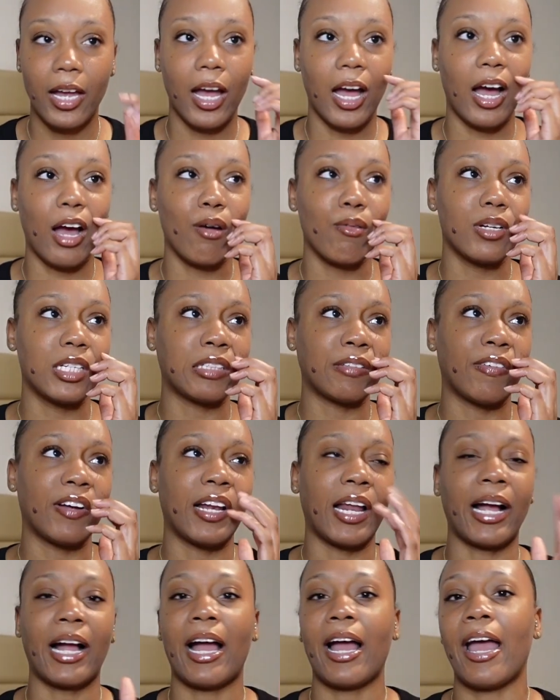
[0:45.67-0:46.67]
I always felt
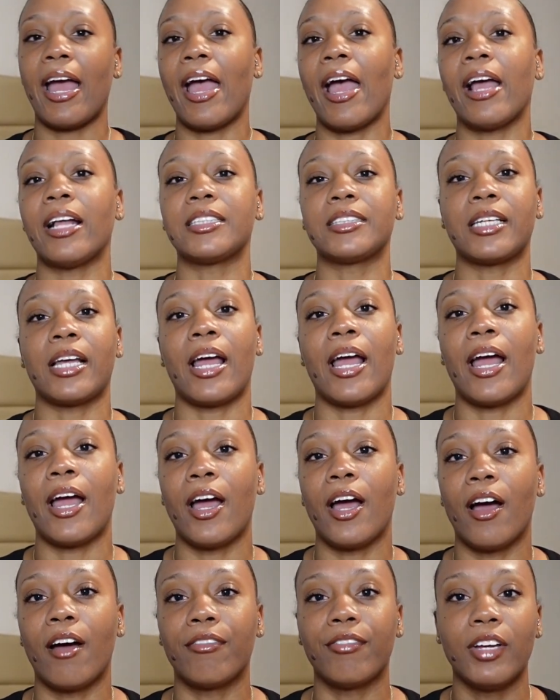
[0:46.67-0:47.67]
like I had to
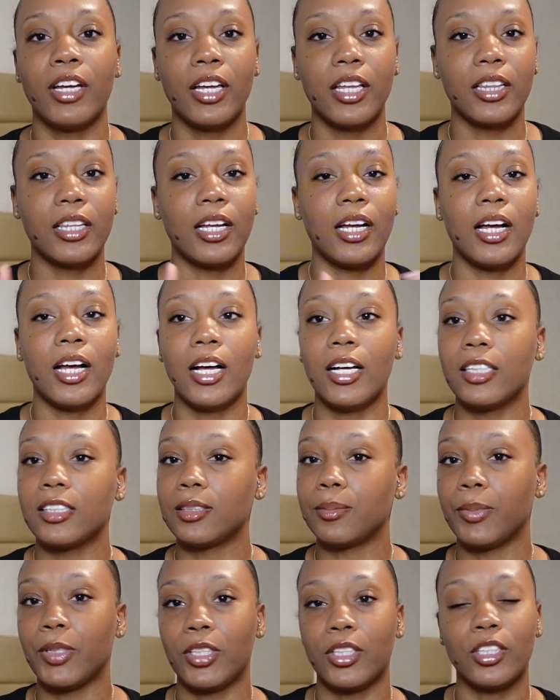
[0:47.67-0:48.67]
have the
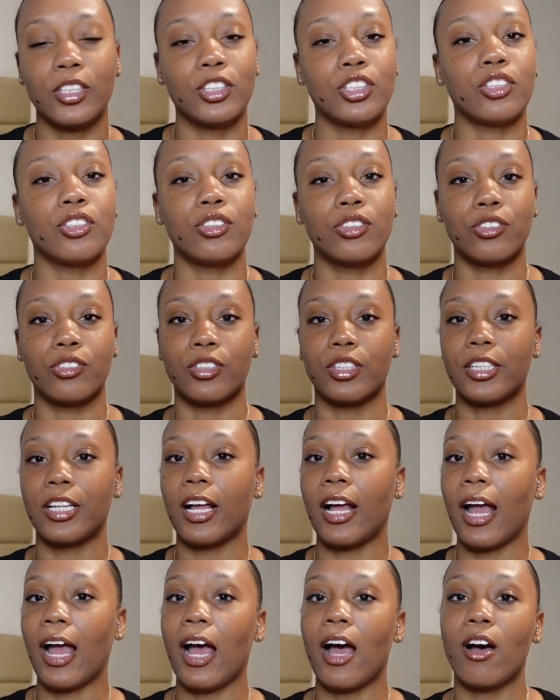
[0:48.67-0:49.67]
husband, the children,
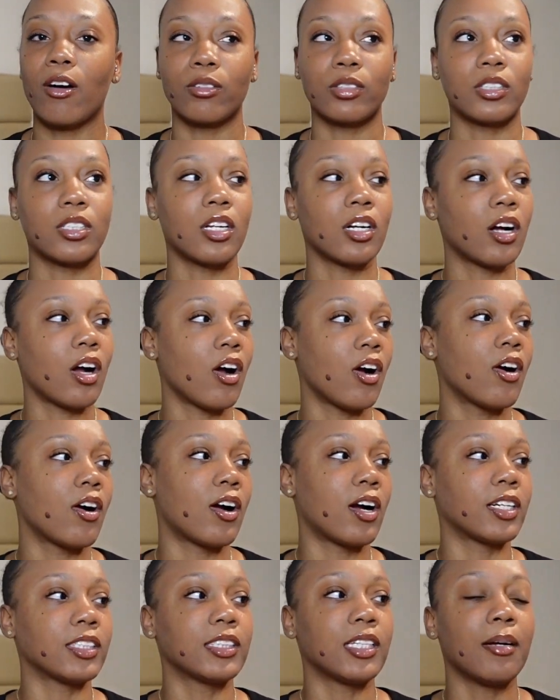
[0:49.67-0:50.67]
the house, the
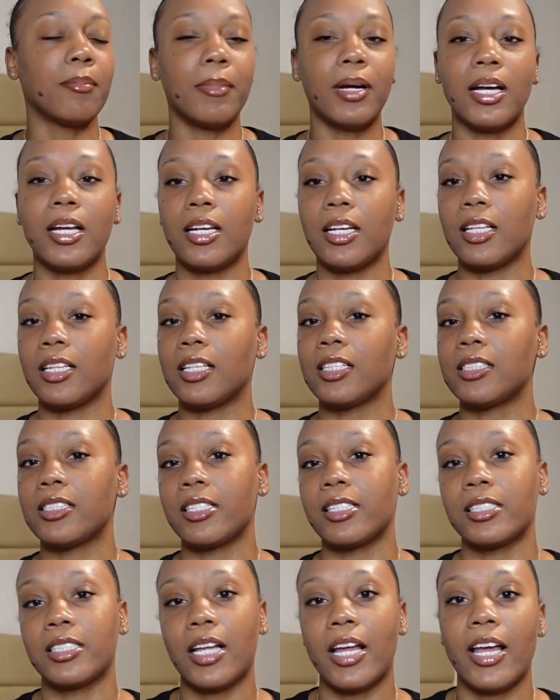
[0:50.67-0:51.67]
cars, the money, the
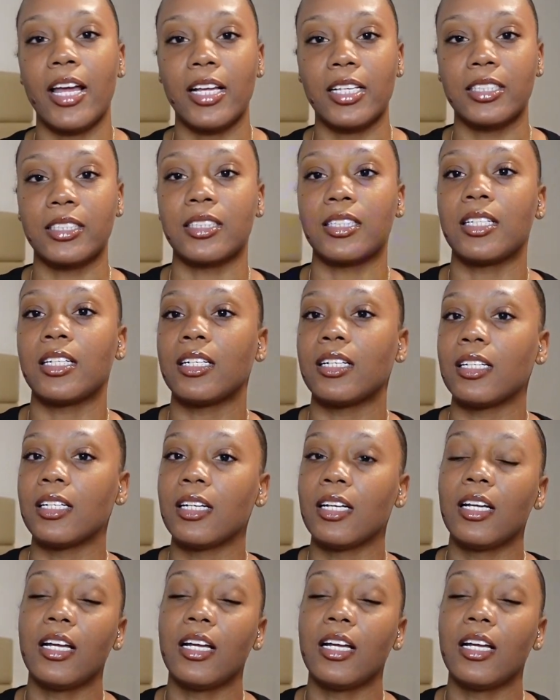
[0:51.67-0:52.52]
success, the